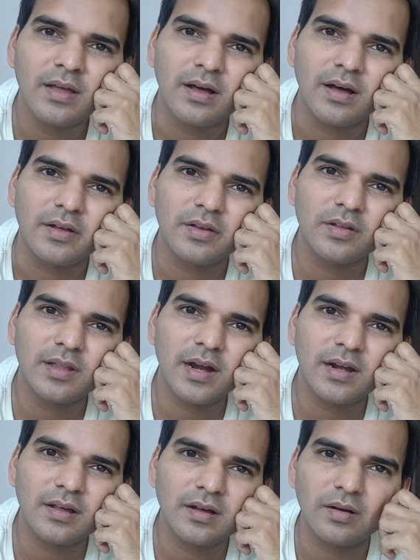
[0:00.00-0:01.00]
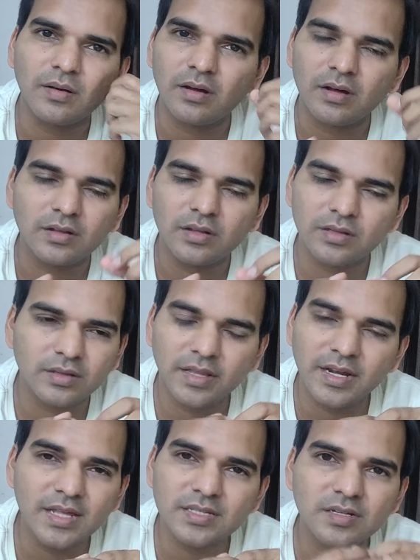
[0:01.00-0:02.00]
That
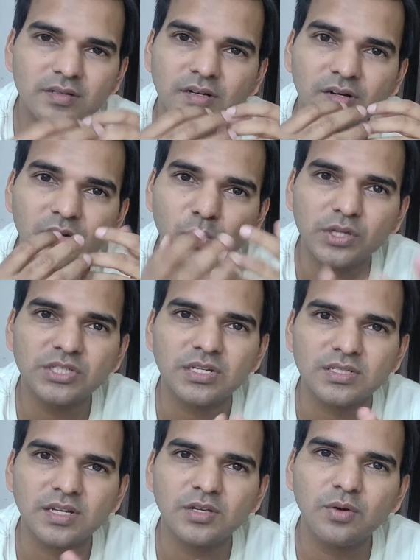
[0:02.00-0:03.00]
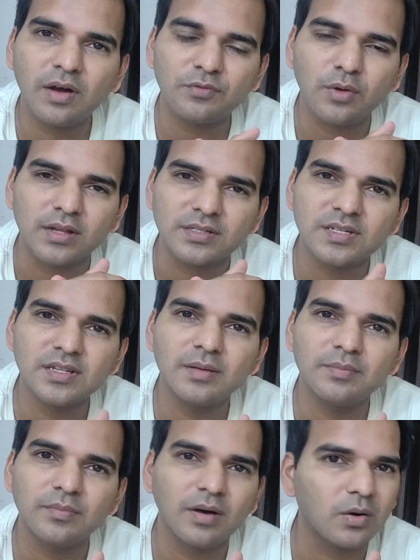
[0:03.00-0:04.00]
they raise certain questions and you have to answer
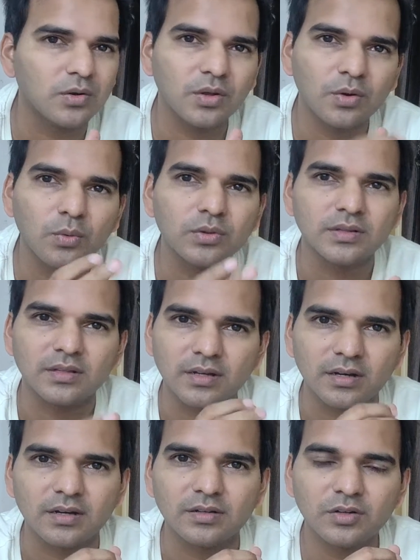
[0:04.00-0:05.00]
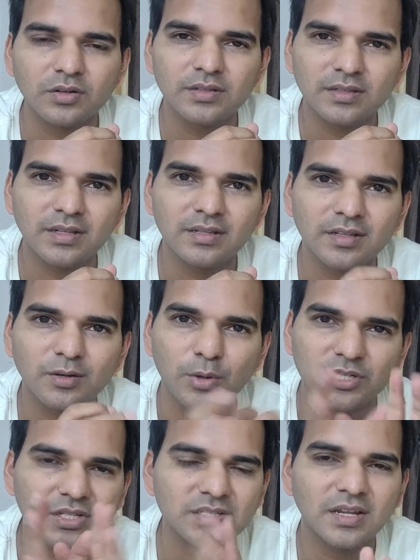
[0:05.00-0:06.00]
them on your own. The
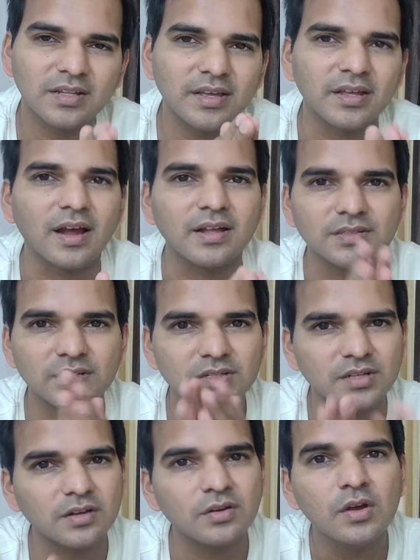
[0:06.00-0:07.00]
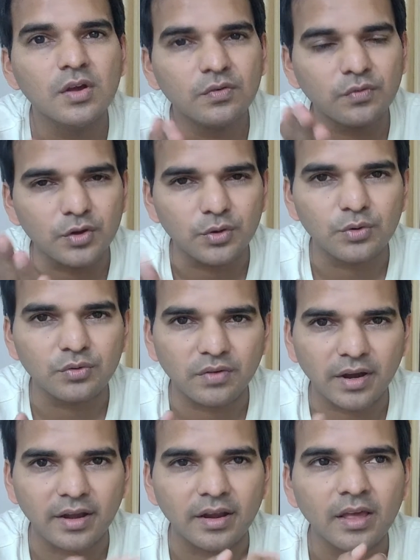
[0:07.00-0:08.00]
questions are there, answers are for you to
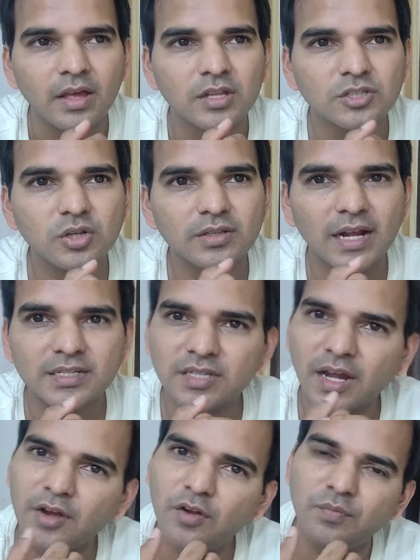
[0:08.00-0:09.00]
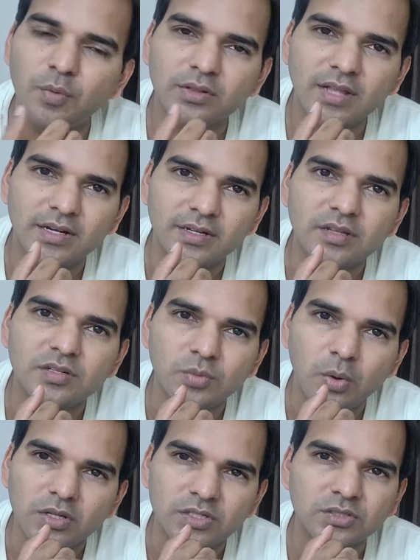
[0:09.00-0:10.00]
find. So that's the kind of book that this
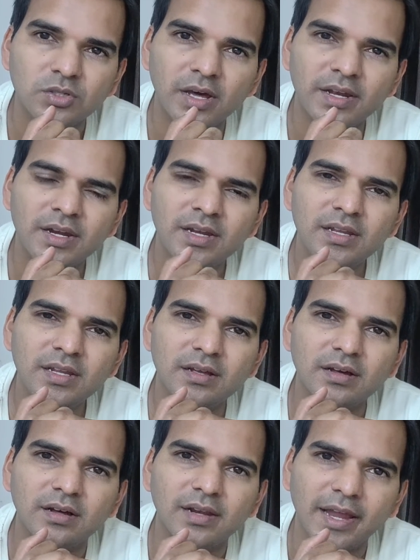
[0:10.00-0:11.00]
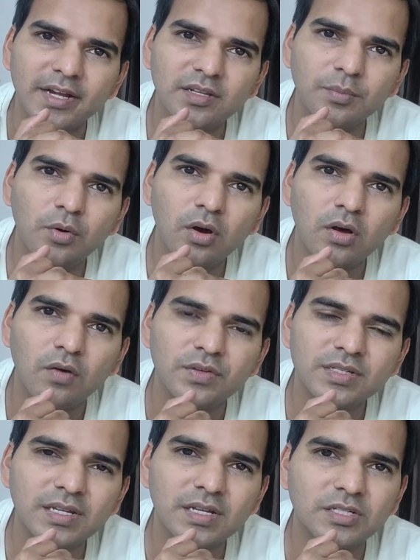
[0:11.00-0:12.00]
was. So I really liked the book.
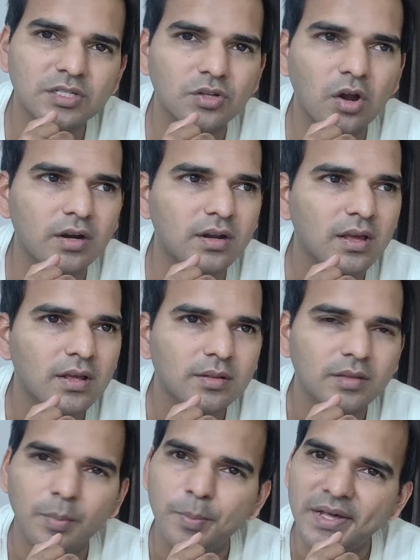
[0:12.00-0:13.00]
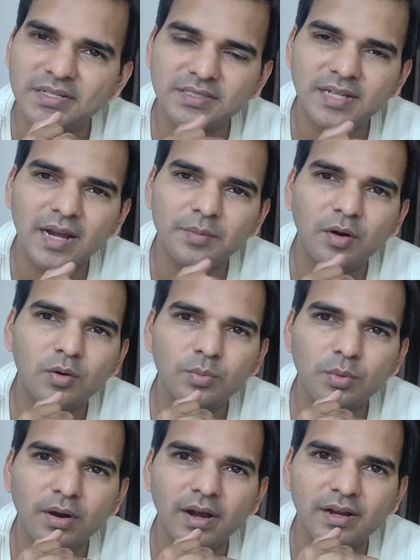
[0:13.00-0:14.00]
Obviously, it's not the best Dan Brown
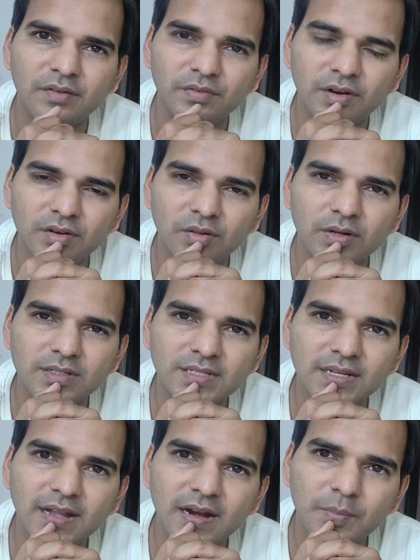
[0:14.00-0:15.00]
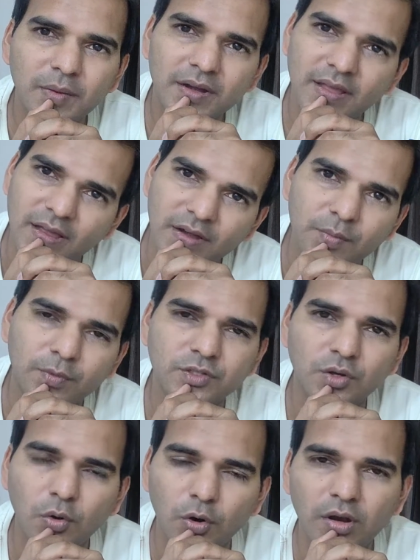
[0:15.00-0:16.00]
book. I'll definitely not say that. But yeah, it was
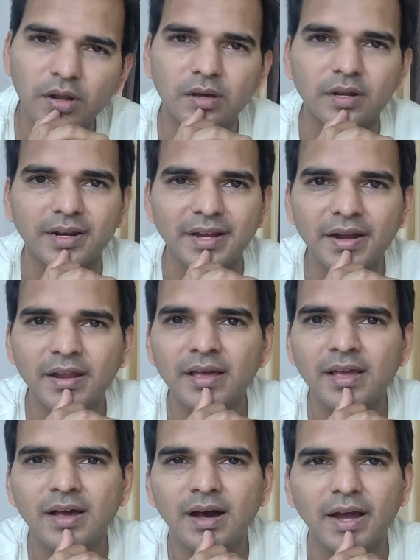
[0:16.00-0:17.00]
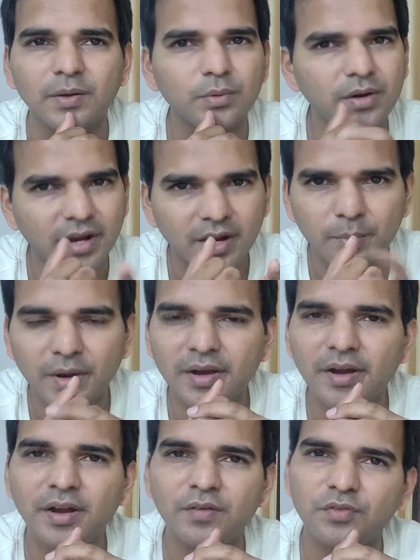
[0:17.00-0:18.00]
a good read. I would
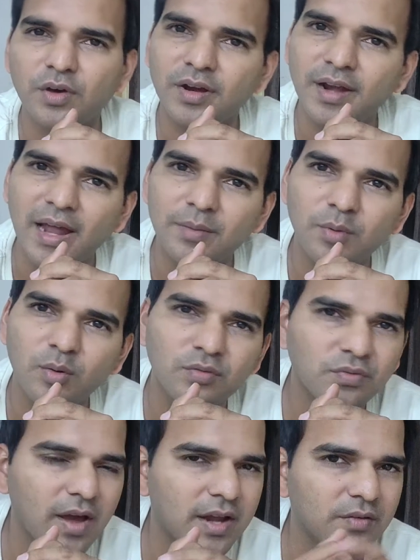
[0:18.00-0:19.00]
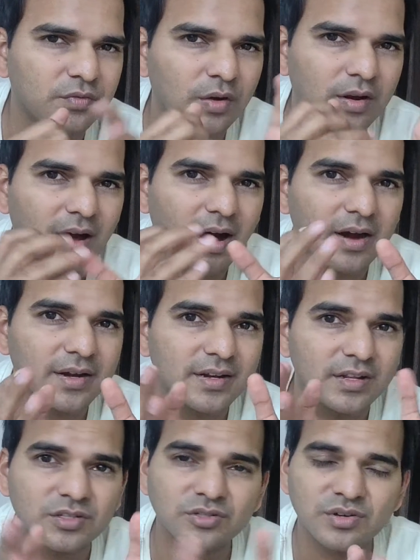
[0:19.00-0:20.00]
recommend it. If you're a Dan Brown fan, if you're an art
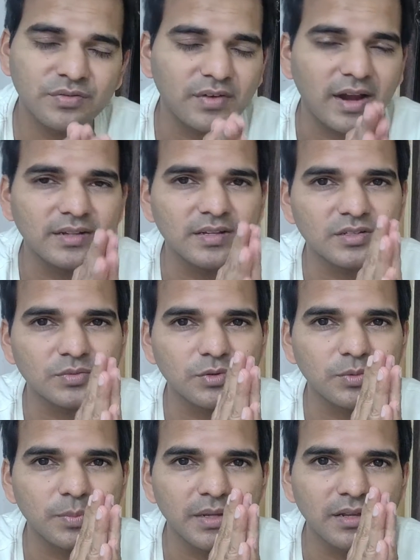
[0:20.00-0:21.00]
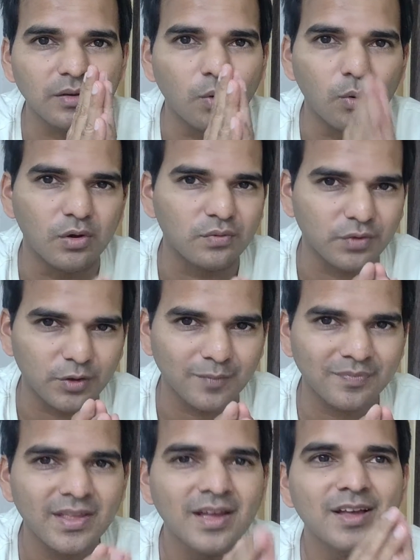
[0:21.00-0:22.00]
and history fan, this would be gold for
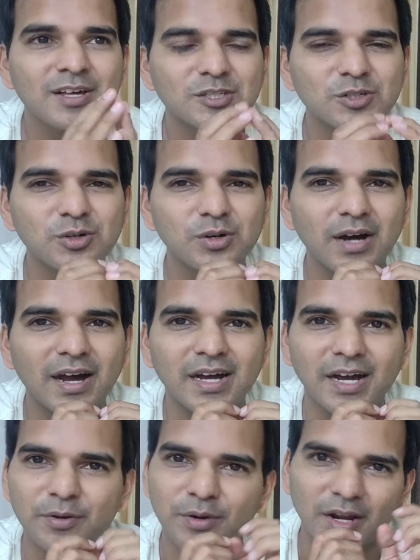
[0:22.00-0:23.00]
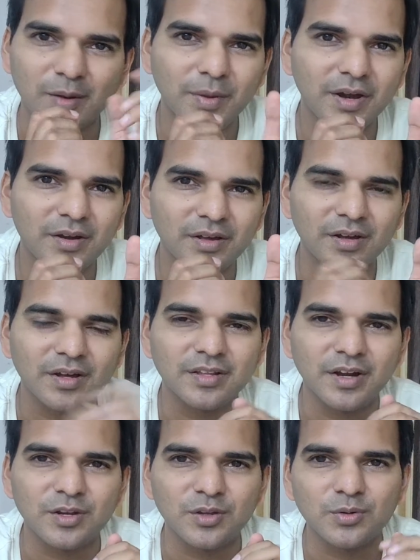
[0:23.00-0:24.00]
you. So I would recommend
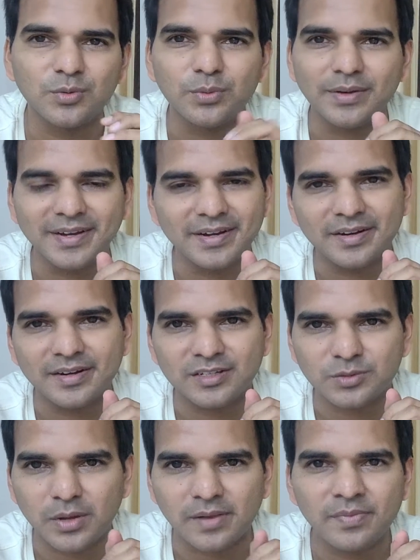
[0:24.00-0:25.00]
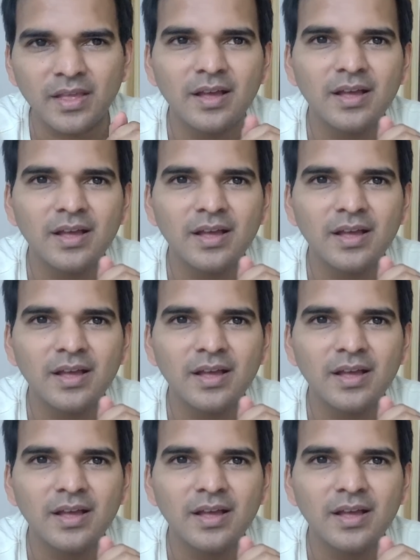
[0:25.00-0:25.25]
that you read it as well.